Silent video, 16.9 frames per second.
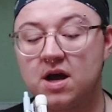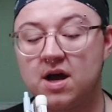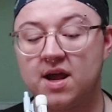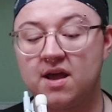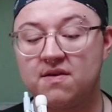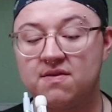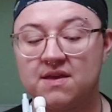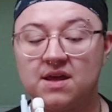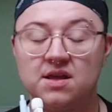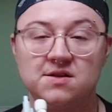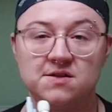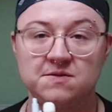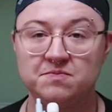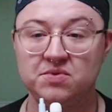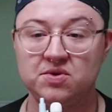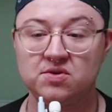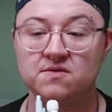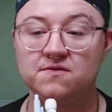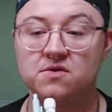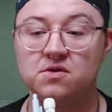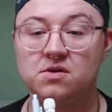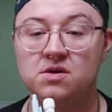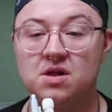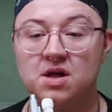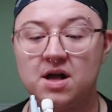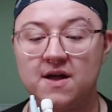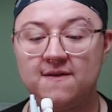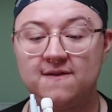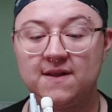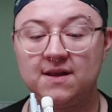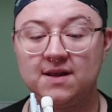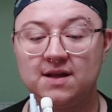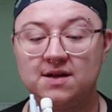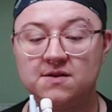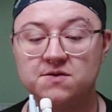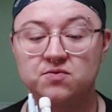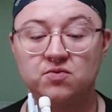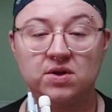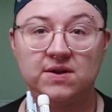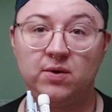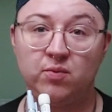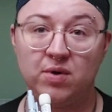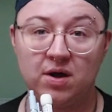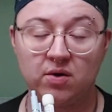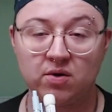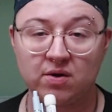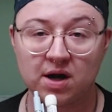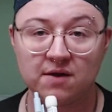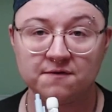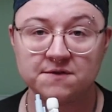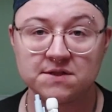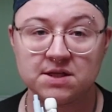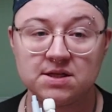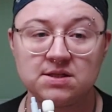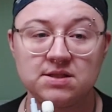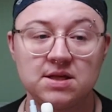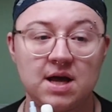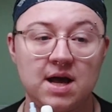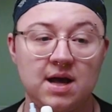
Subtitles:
I think it is beautiful. I think it is really well crafted.